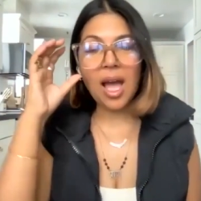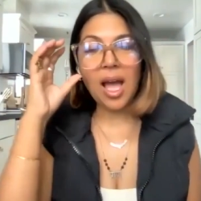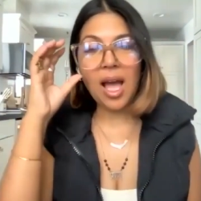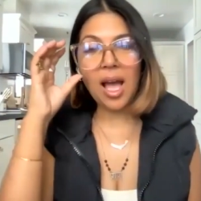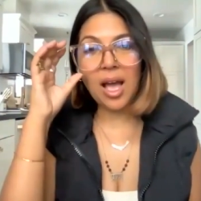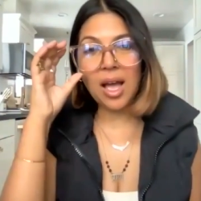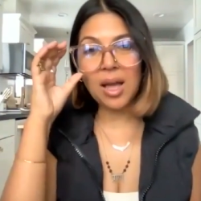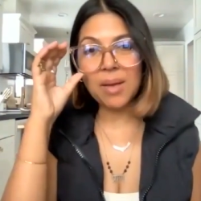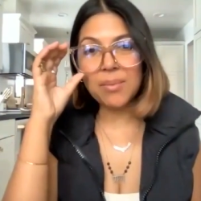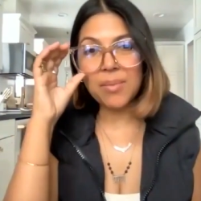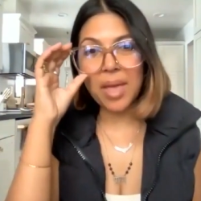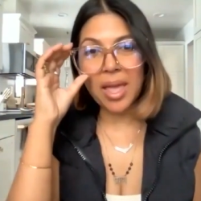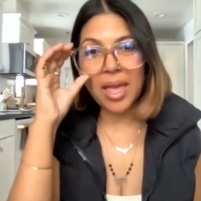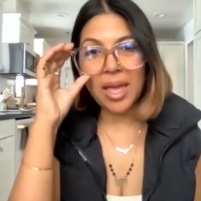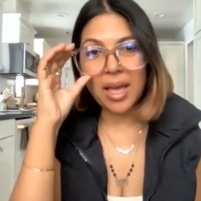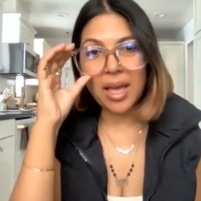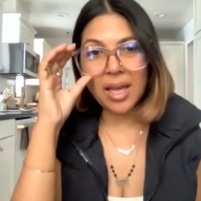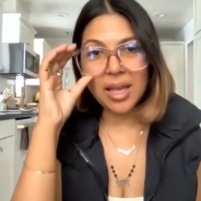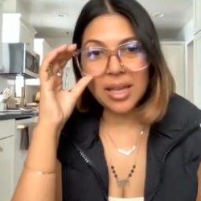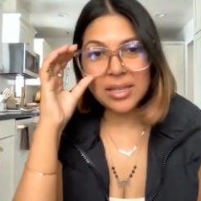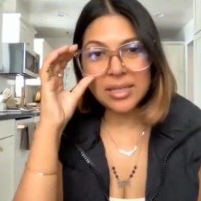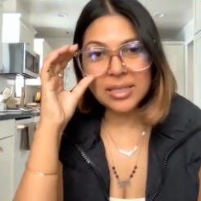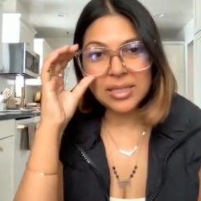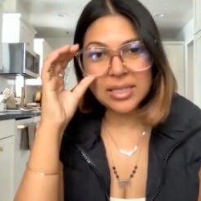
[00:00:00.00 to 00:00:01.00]
Um,
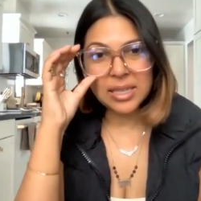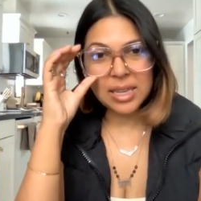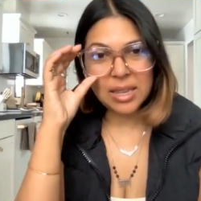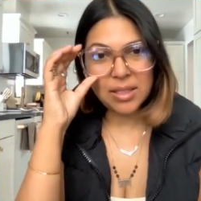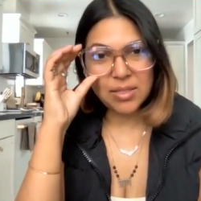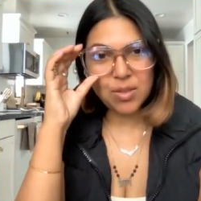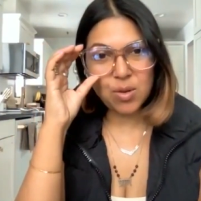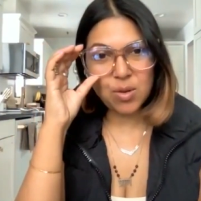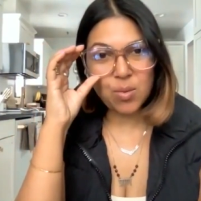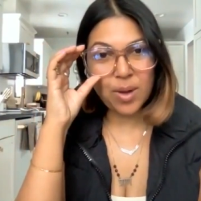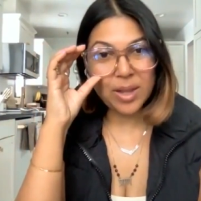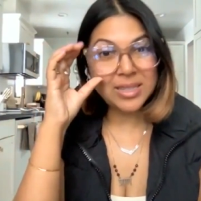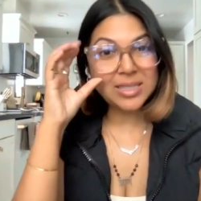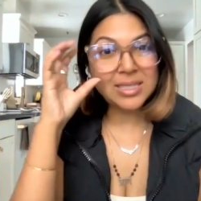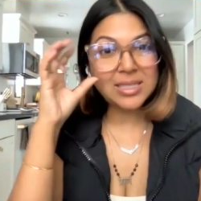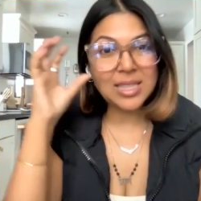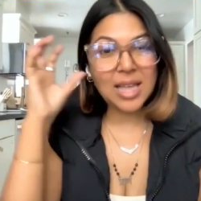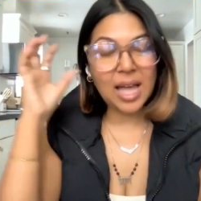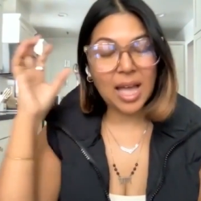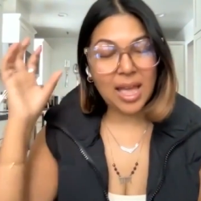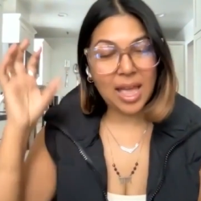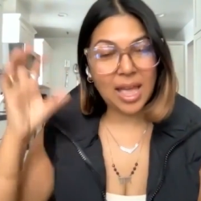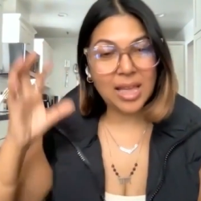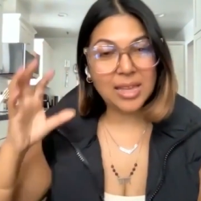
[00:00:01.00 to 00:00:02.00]
and the ones
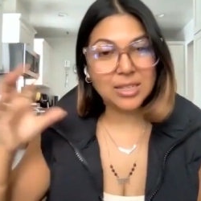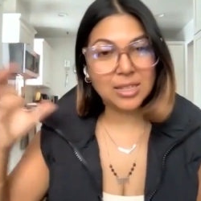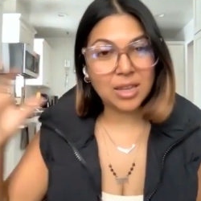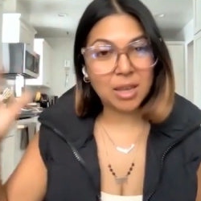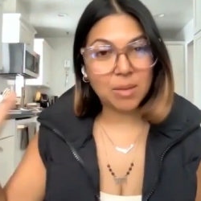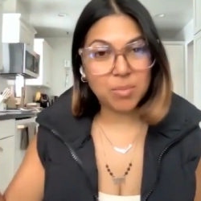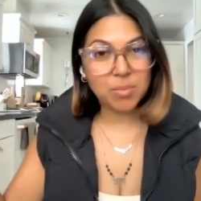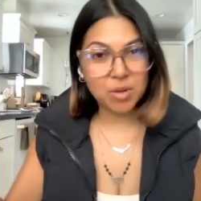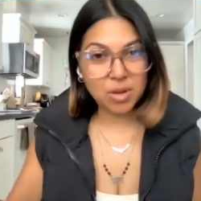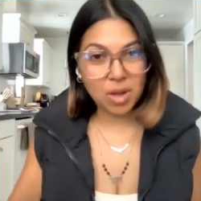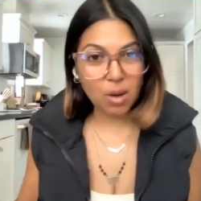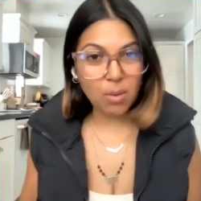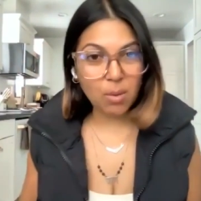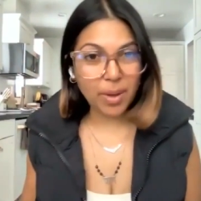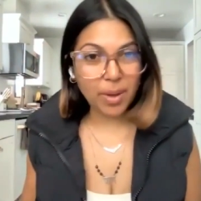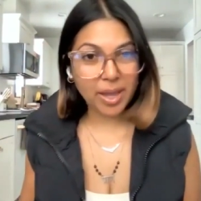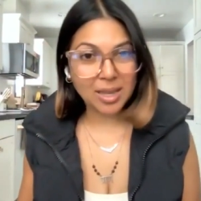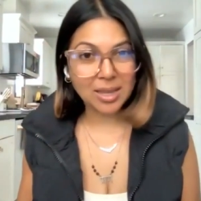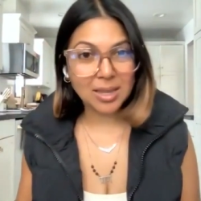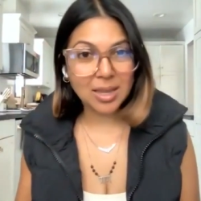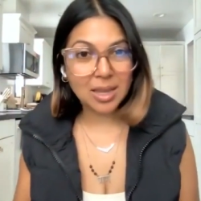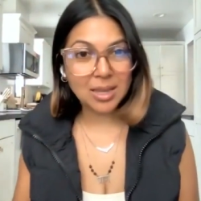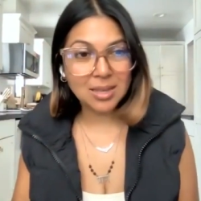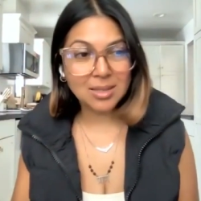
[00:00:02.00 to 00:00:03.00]
that end up
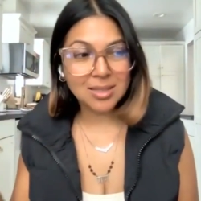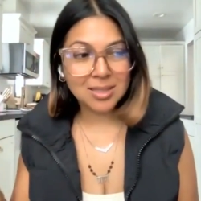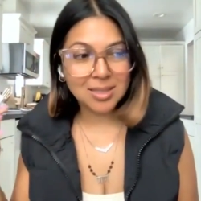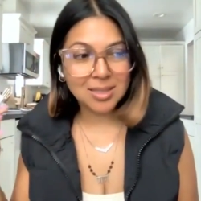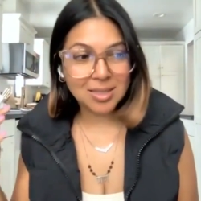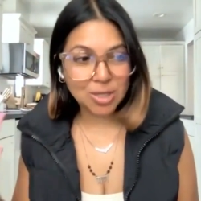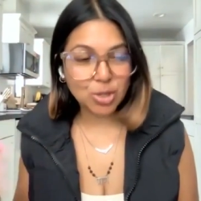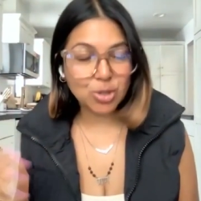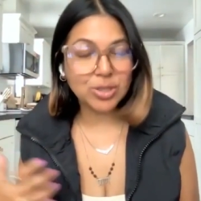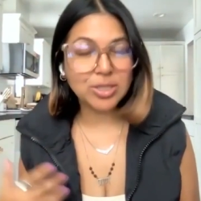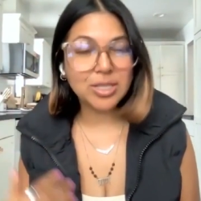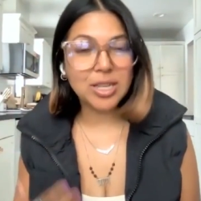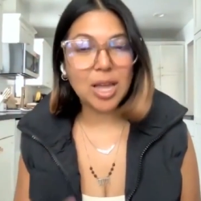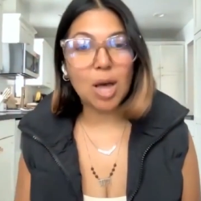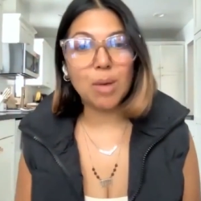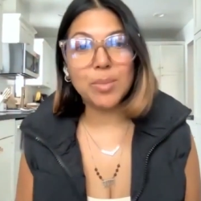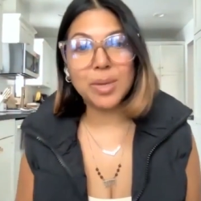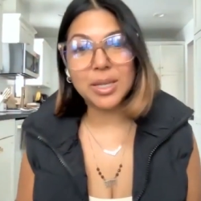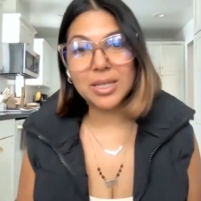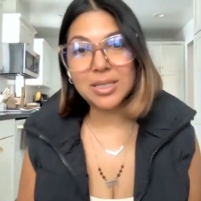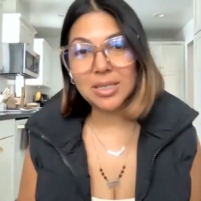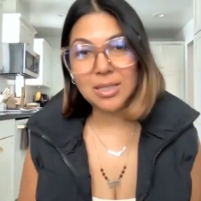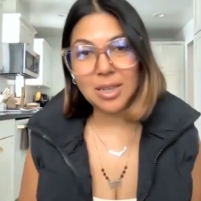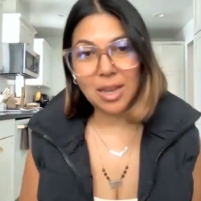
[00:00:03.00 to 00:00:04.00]
going still tell
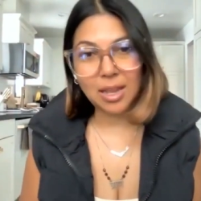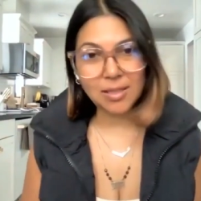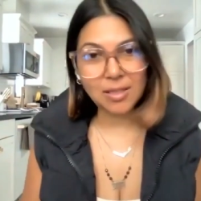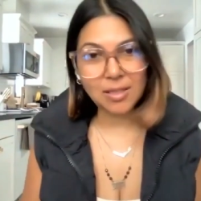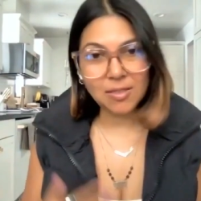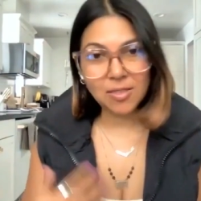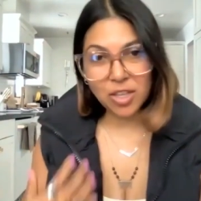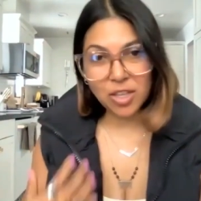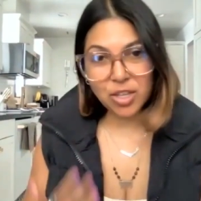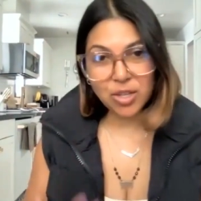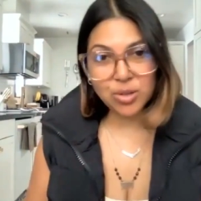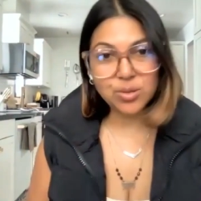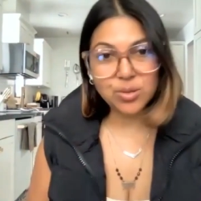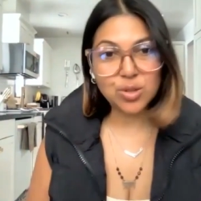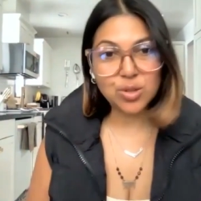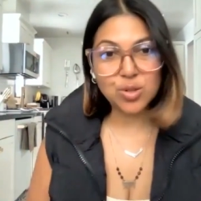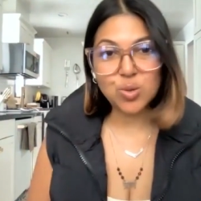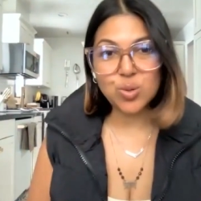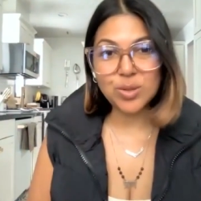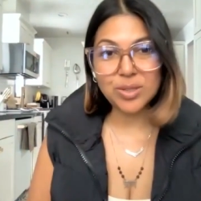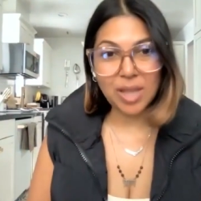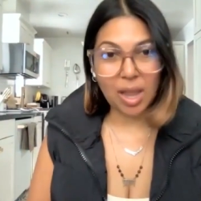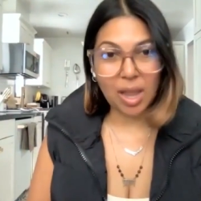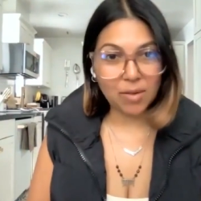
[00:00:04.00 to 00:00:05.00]
me today that they use the
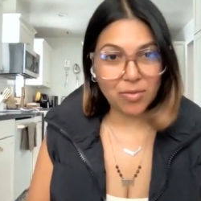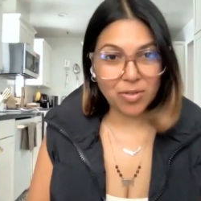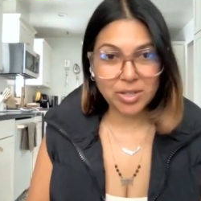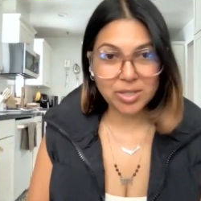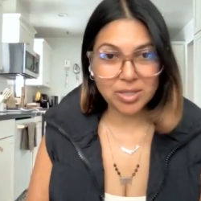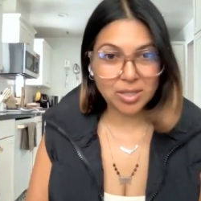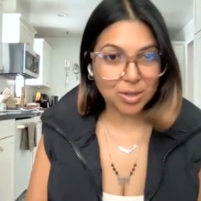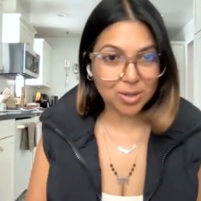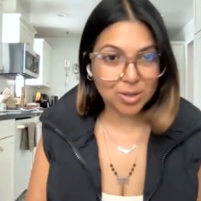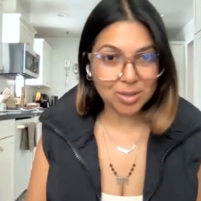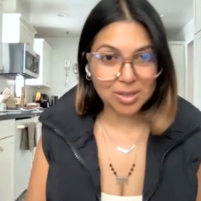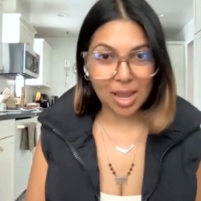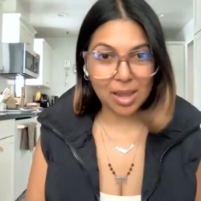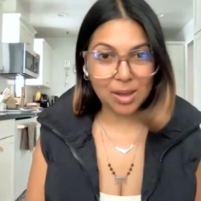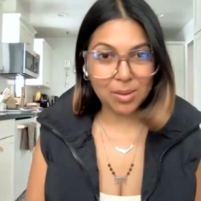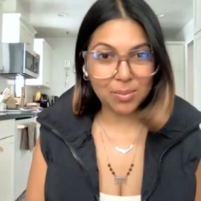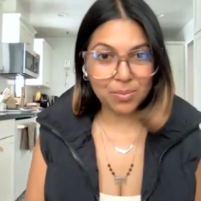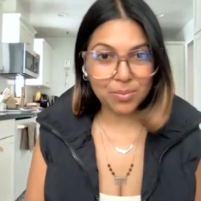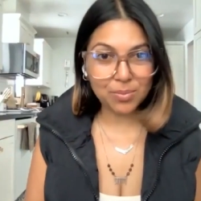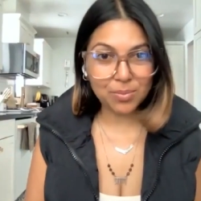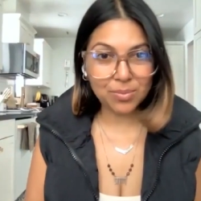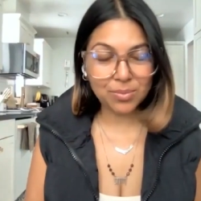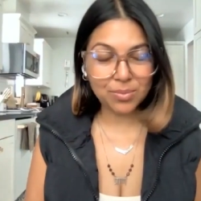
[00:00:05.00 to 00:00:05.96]
tools every single day.